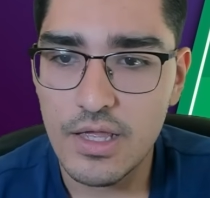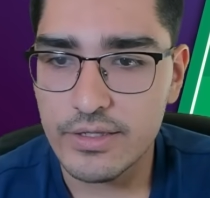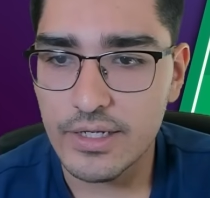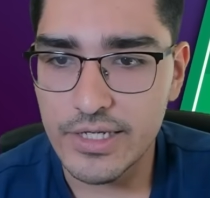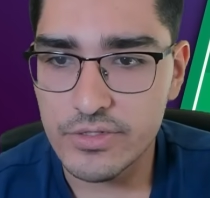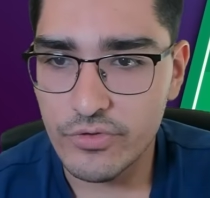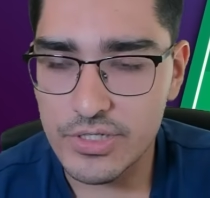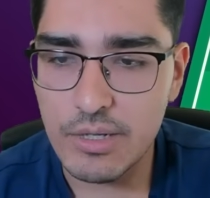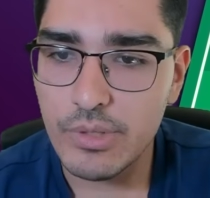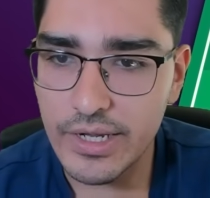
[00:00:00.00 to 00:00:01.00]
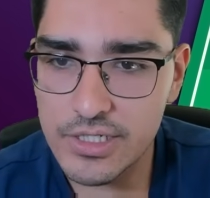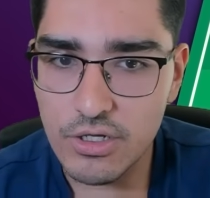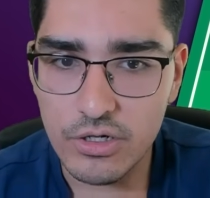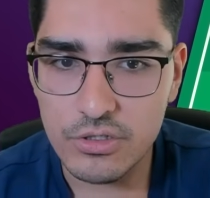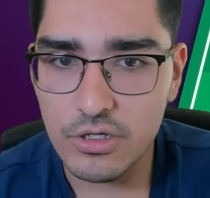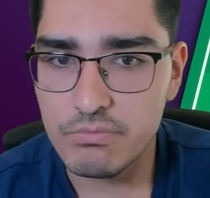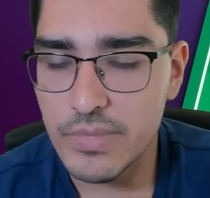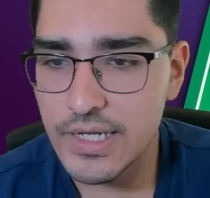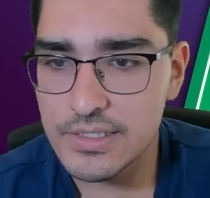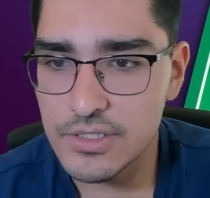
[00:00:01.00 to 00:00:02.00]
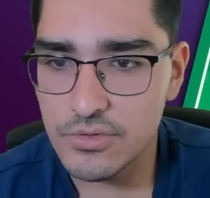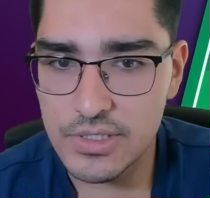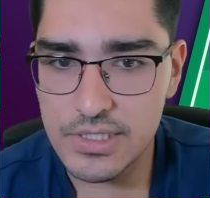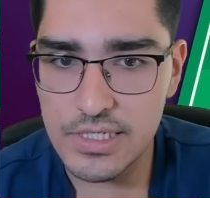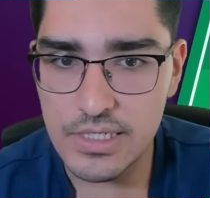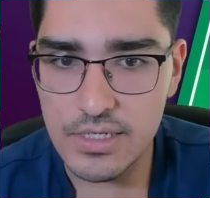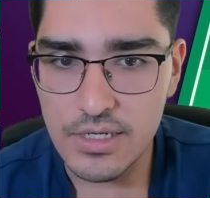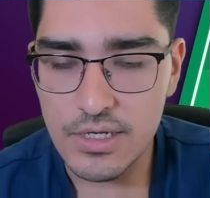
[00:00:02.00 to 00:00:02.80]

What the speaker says: The likes of, for example, Alex Scott got minutes as soon as he